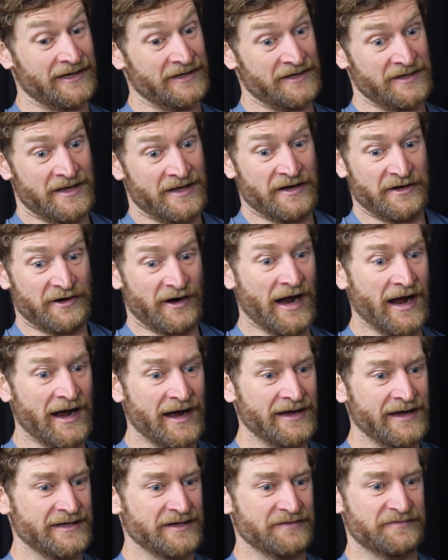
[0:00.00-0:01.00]
how do you get your
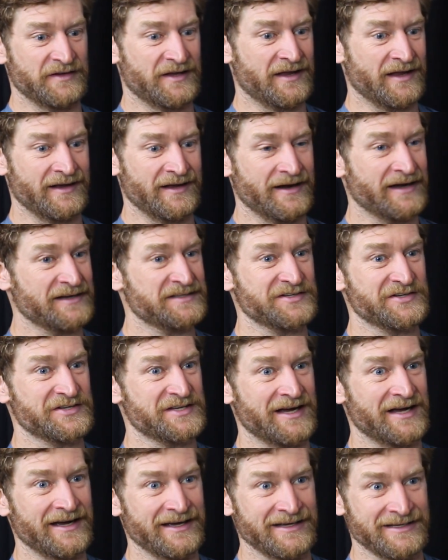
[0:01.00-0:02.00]
high if you can't
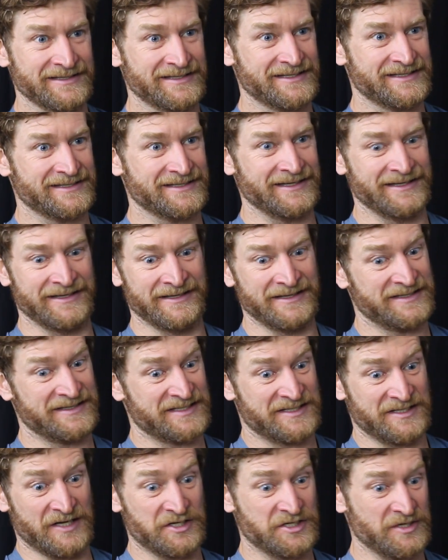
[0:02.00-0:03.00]
exercise and it's
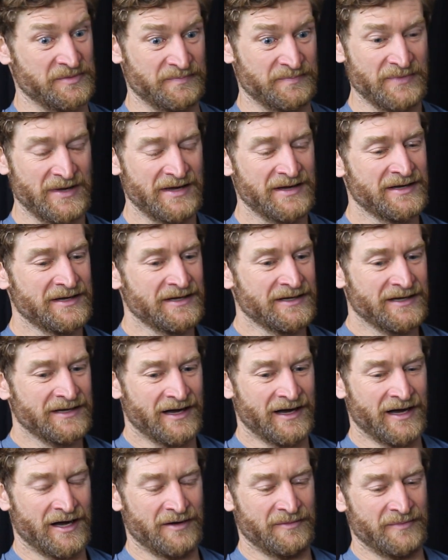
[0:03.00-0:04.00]
such a
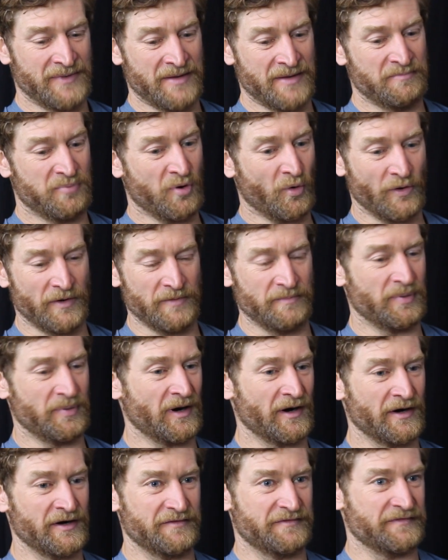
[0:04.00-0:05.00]
um, important
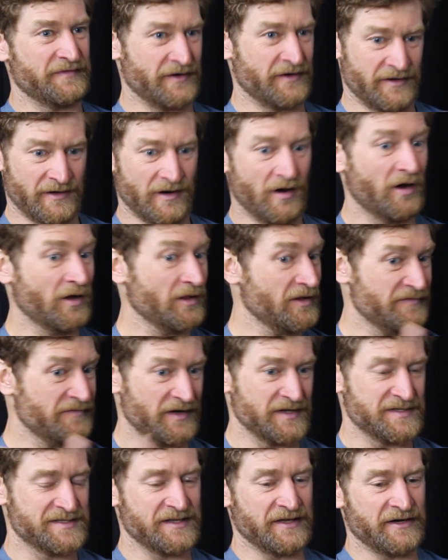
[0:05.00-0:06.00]
part for all of
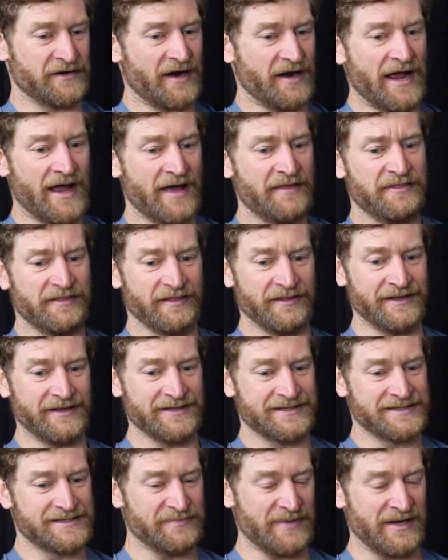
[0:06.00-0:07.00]
us that are
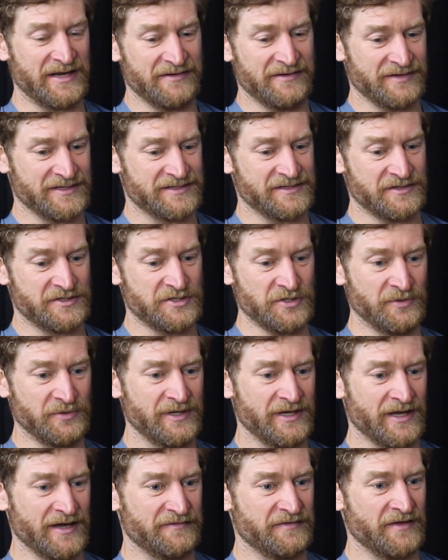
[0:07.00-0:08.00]
athletes. Many of us are
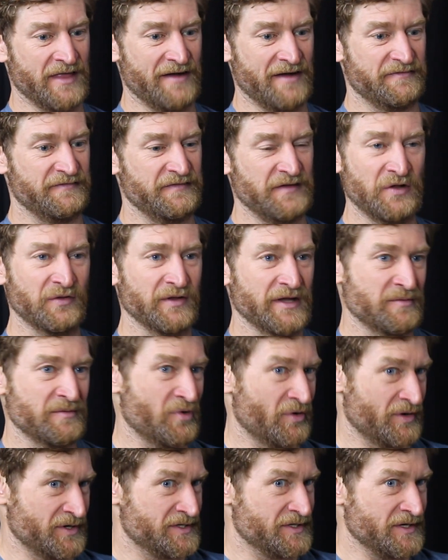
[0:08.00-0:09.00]
doing it for that feeling
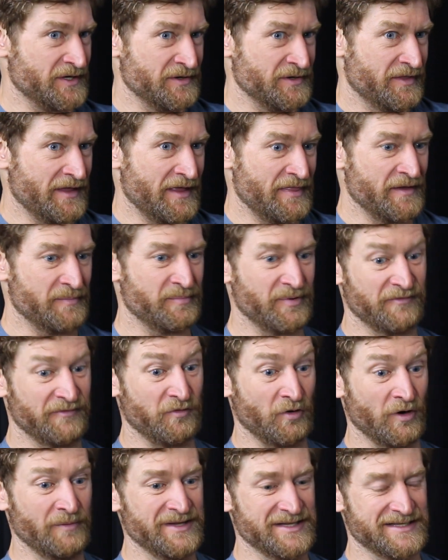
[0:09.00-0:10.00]
more so than the
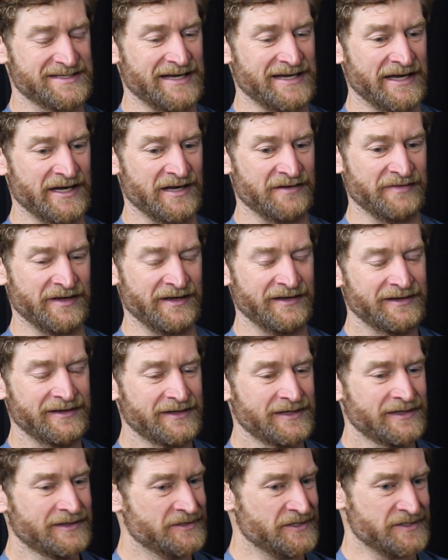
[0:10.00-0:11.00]
performance side of it,
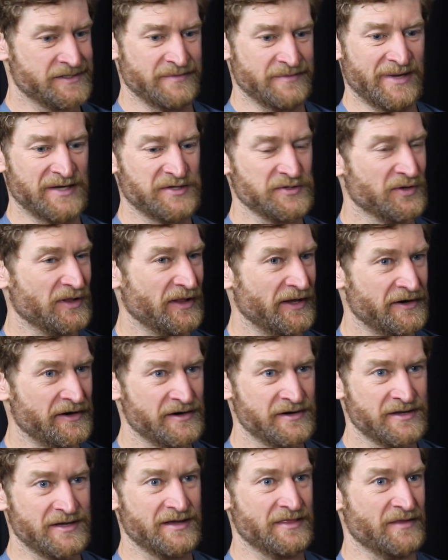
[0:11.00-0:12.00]
just the mental
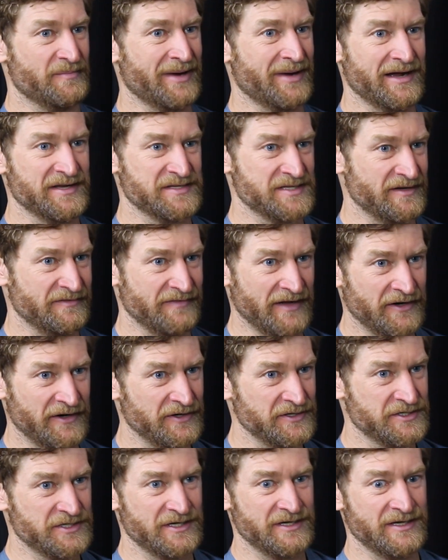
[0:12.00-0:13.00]
clarity and the positive
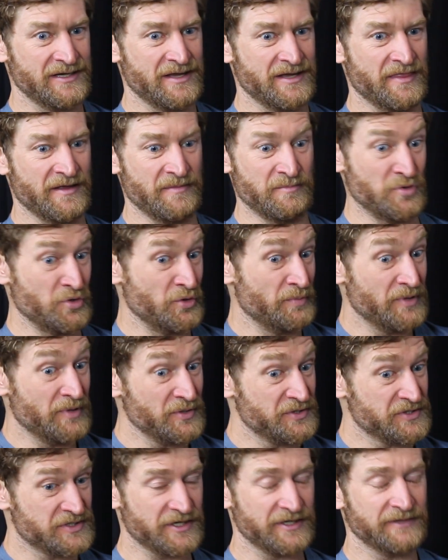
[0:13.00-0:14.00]
energy and the mood
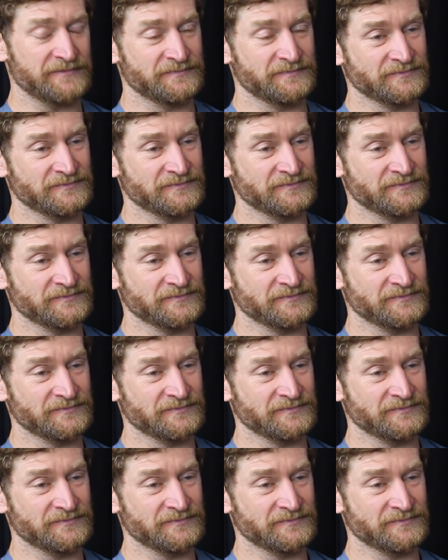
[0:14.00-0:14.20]
booster.